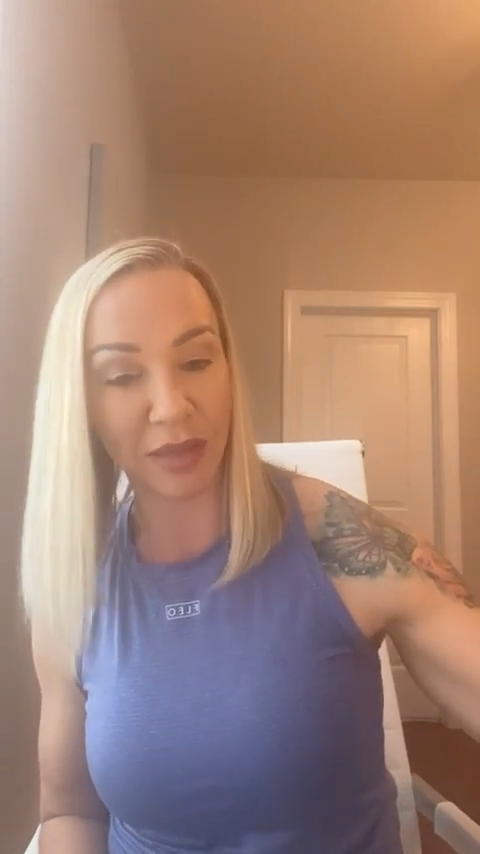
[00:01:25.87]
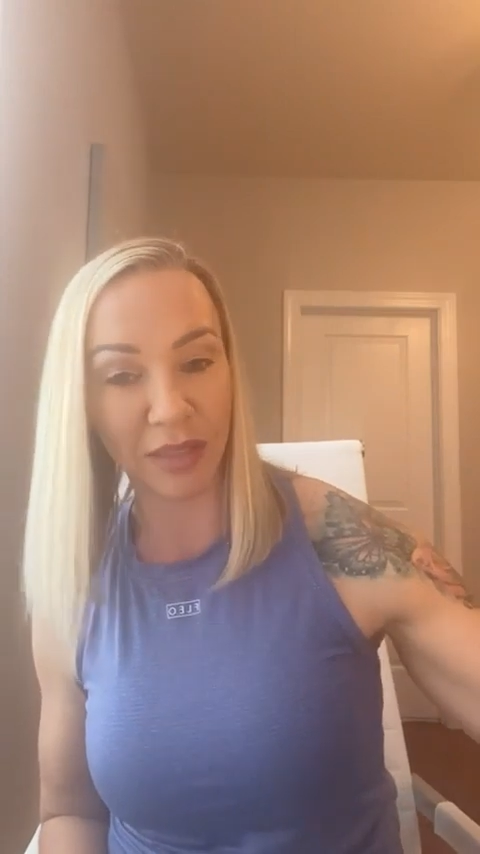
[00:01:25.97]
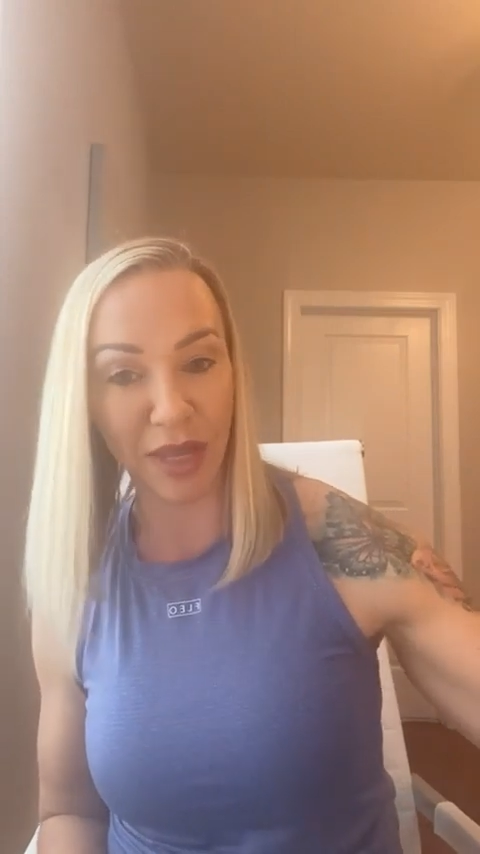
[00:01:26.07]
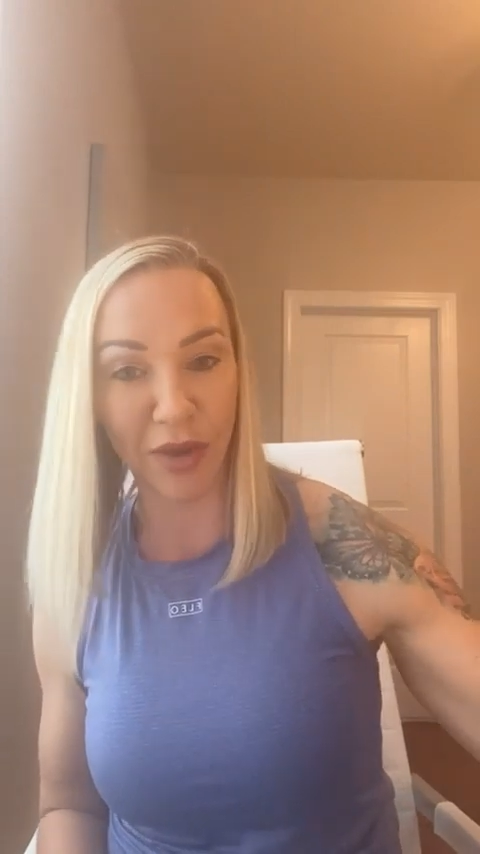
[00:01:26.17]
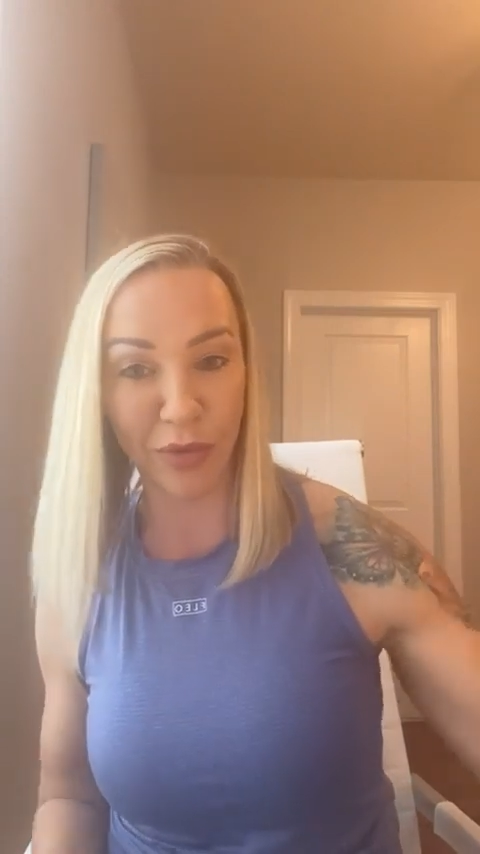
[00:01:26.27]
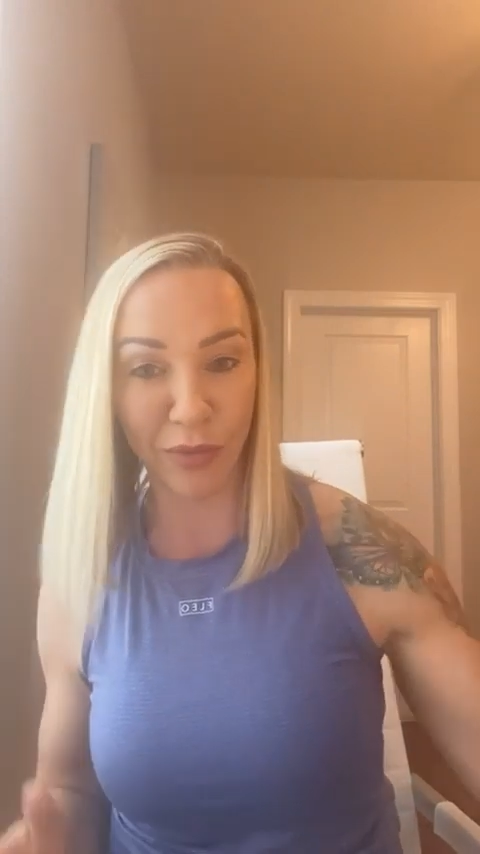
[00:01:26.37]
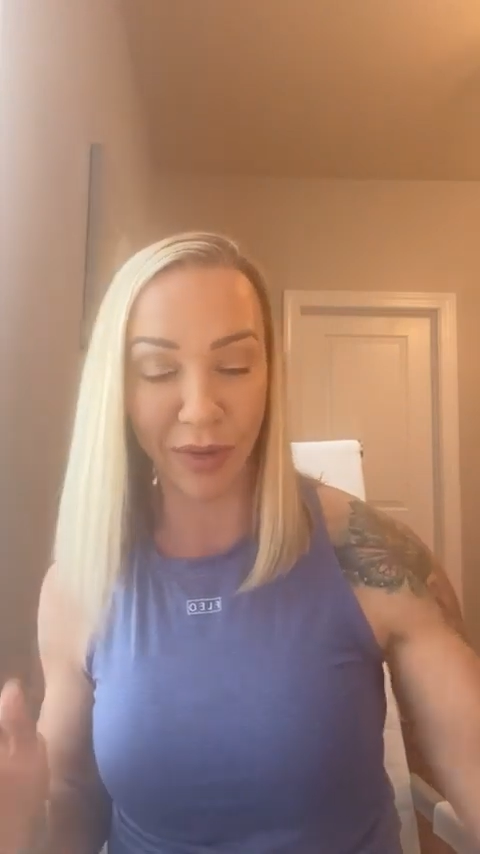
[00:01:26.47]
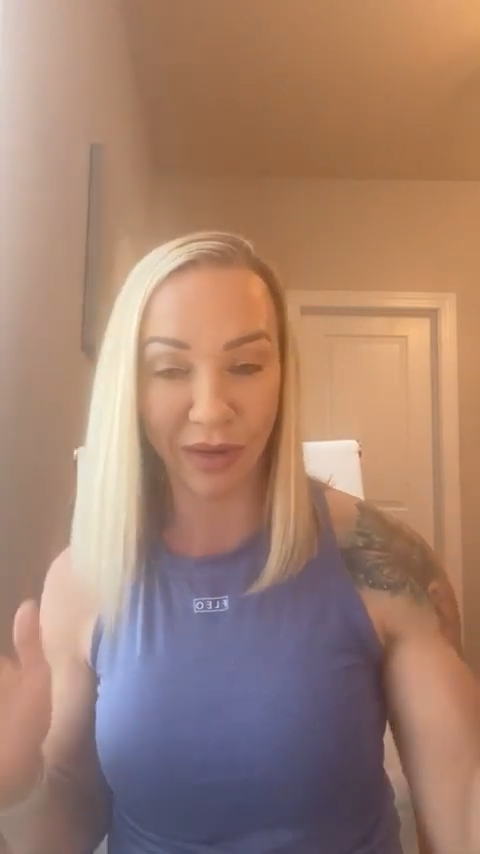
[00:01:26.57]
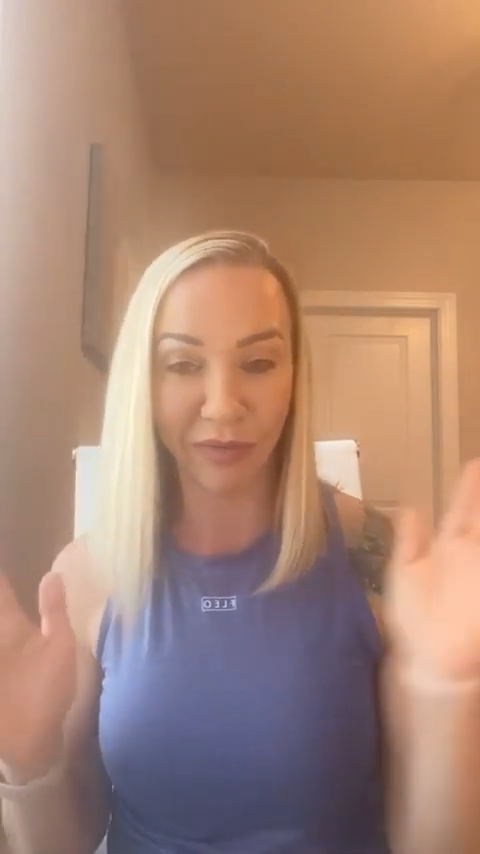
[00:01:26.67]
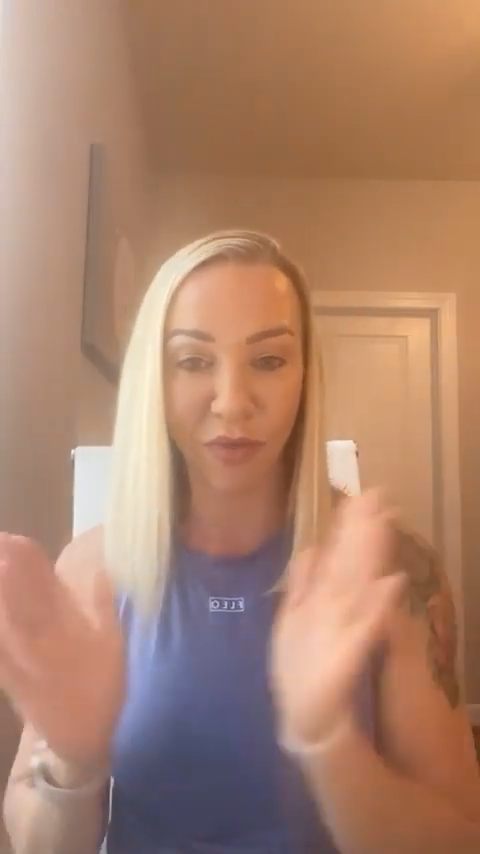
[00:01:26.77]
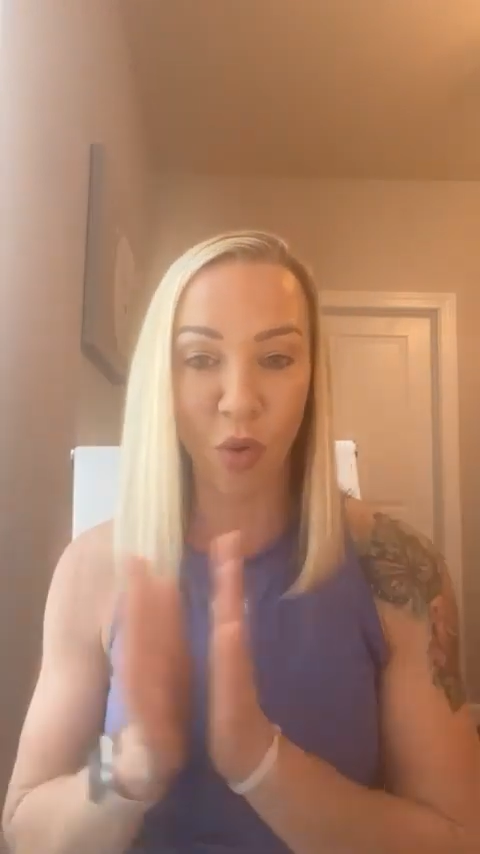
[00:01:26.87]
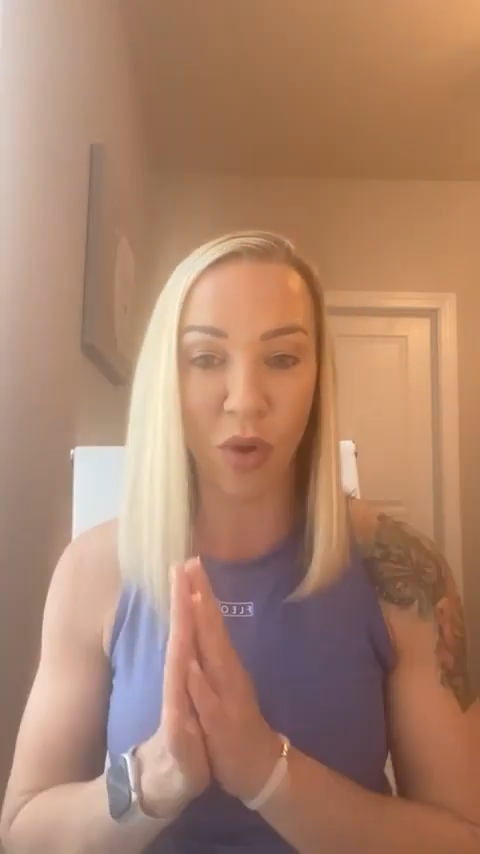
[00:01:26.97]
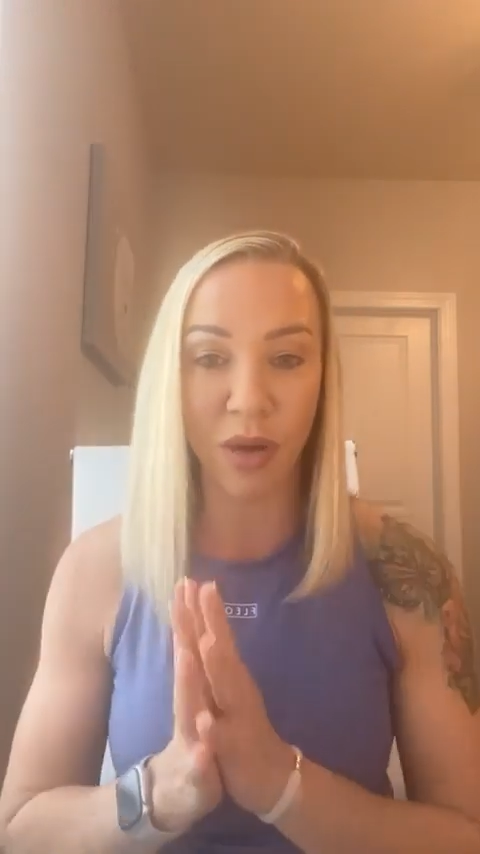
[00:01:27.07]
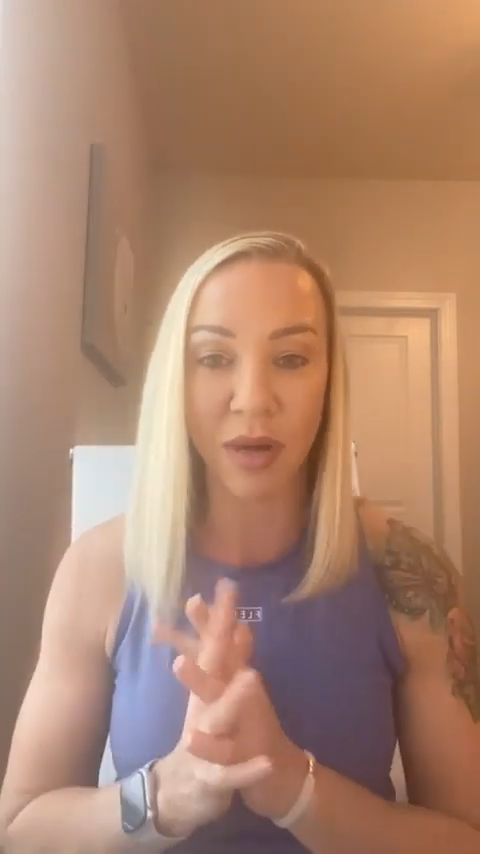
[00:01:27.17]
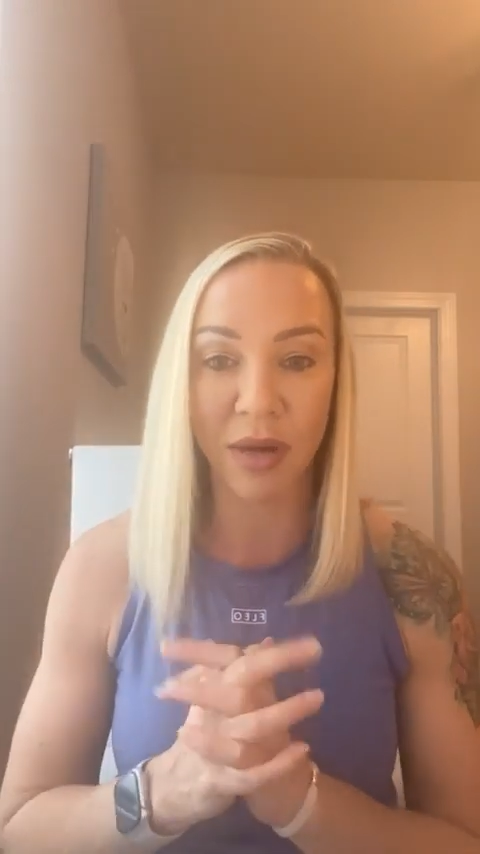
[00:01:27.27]
So
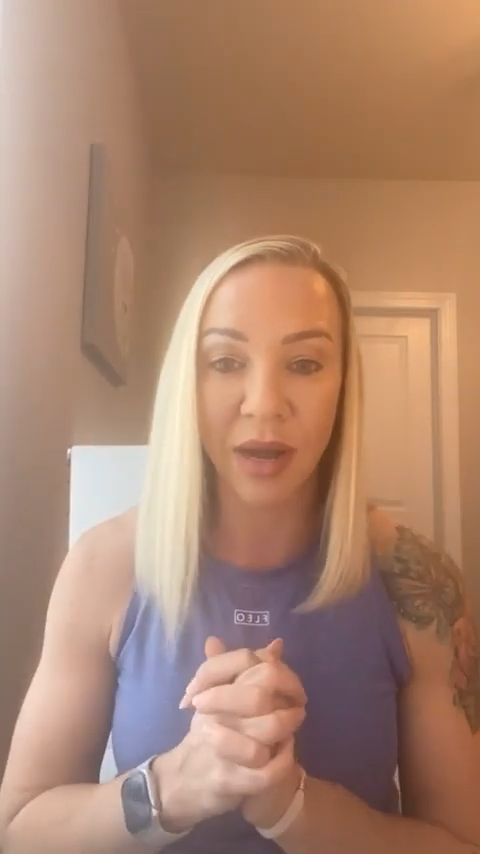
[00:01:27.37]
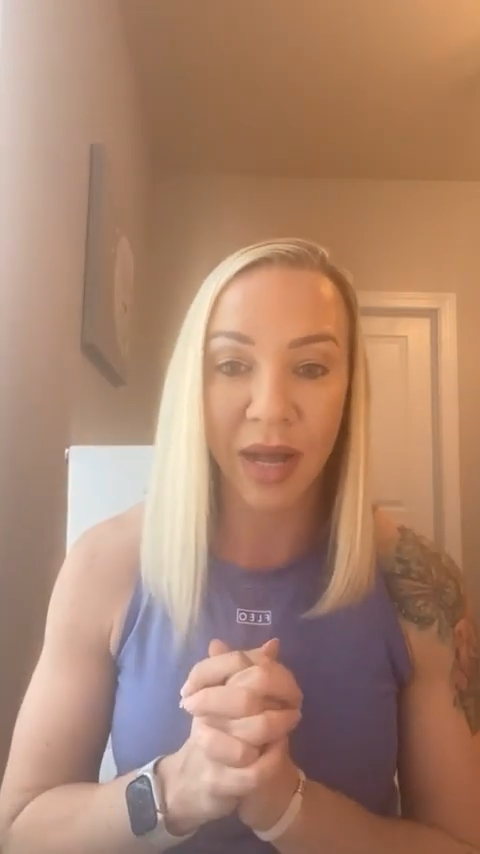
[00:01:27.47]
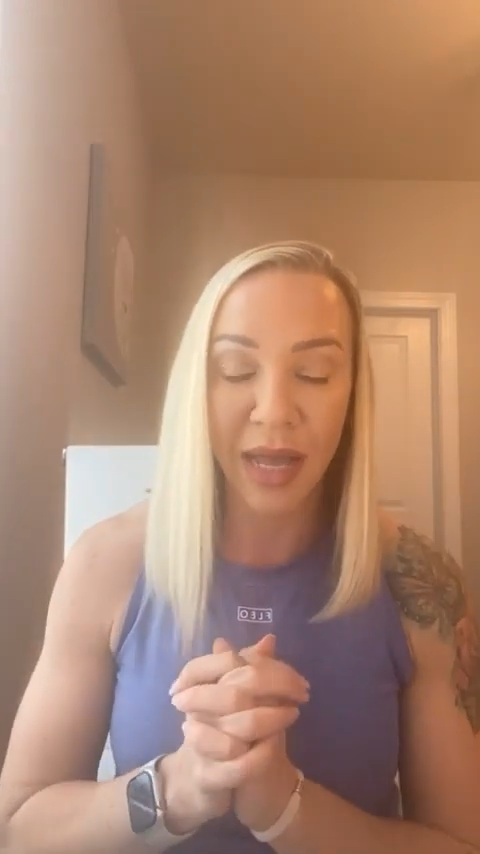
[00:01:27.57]
for